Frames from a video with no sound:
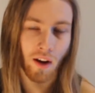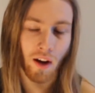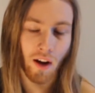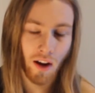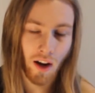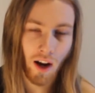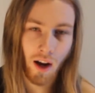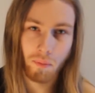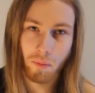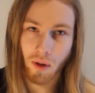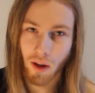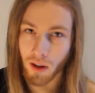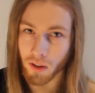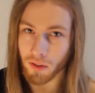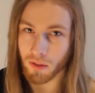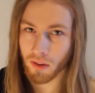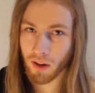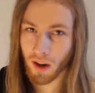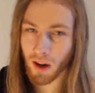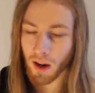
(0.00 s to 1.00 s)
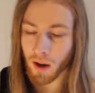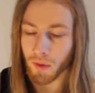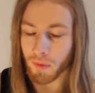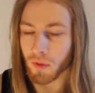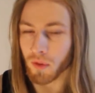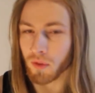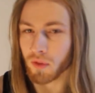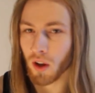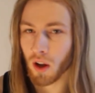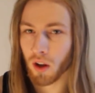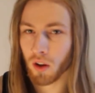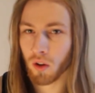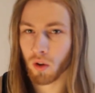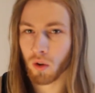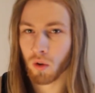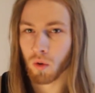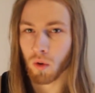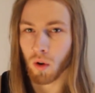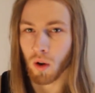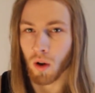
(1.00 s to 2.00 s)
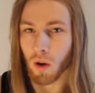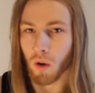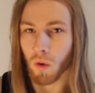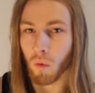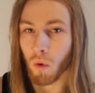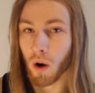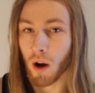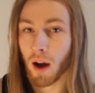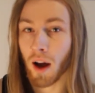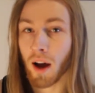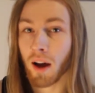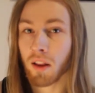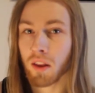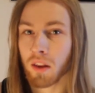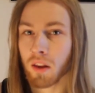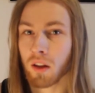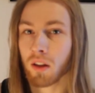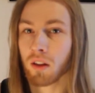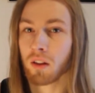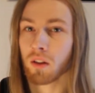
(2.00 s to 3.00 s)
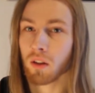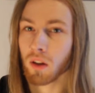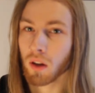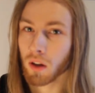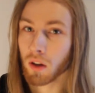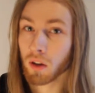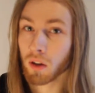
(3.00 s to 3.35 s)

and I'm here today to tell you why I think